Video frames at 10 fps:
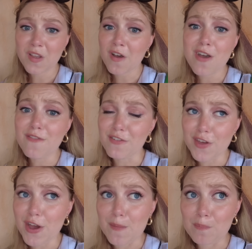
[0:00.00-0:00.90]
even
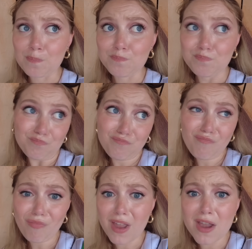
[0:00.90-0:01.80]
then,
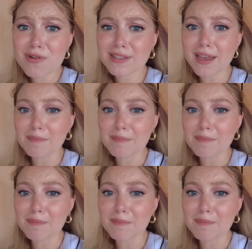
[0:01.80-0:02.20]
it was like